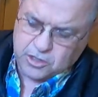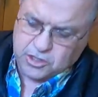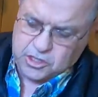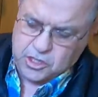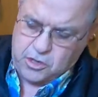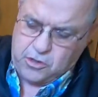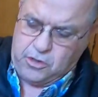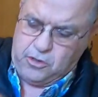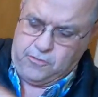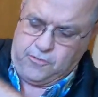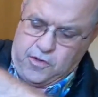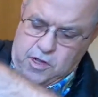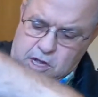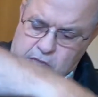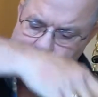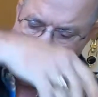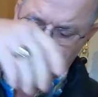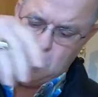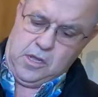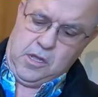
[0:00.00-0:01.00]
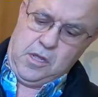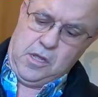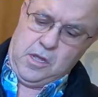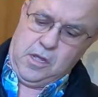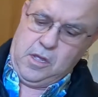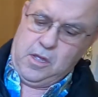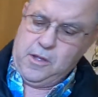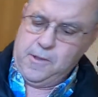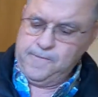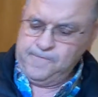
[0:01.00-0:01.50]
So you've got the
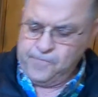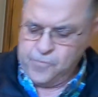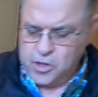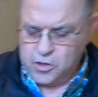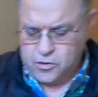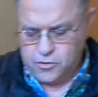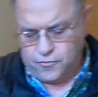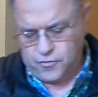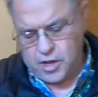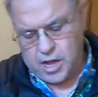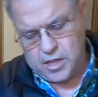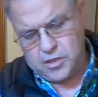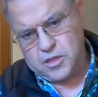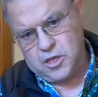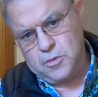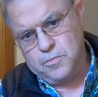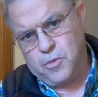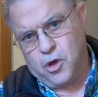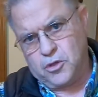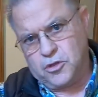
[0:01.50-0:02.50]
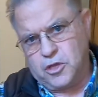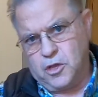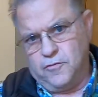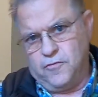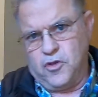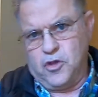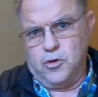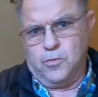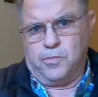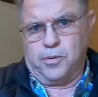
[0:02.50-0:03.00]

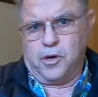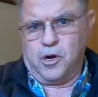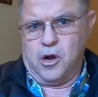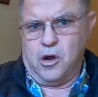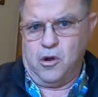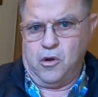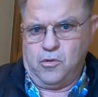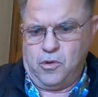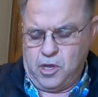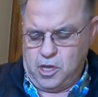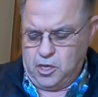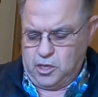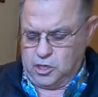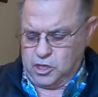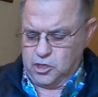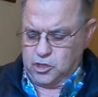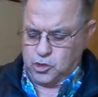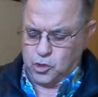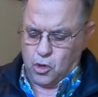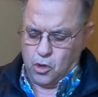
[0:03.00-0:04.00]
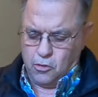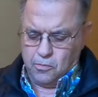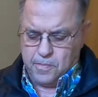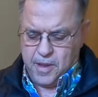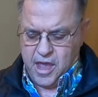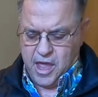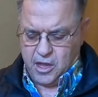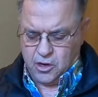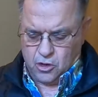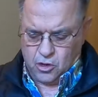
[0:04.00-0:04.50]
Multiview Pro control
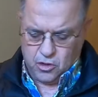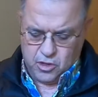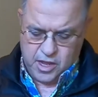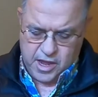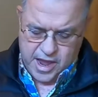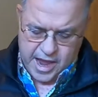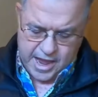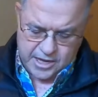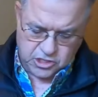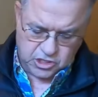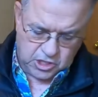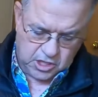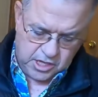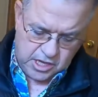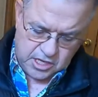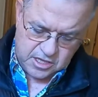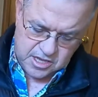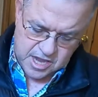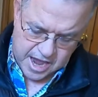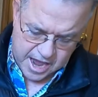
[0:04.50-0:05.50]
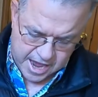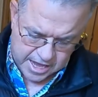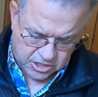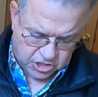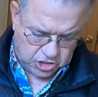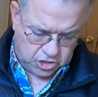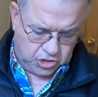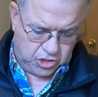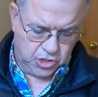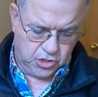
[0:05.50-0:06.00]
panel actually
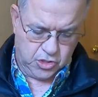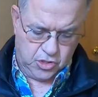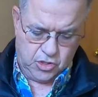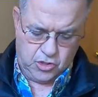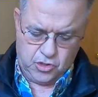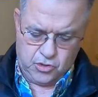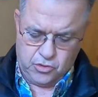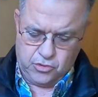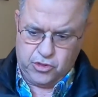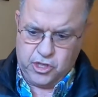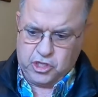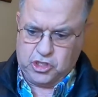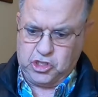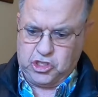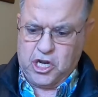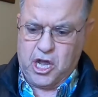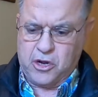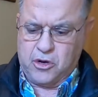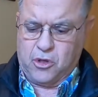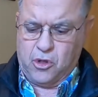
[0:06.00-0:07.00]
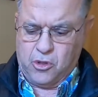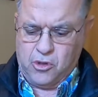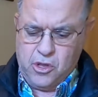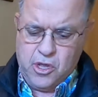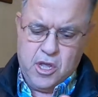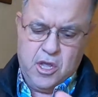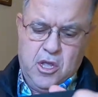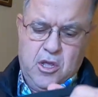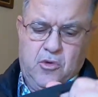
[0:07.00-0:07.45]
attached to the shuttle,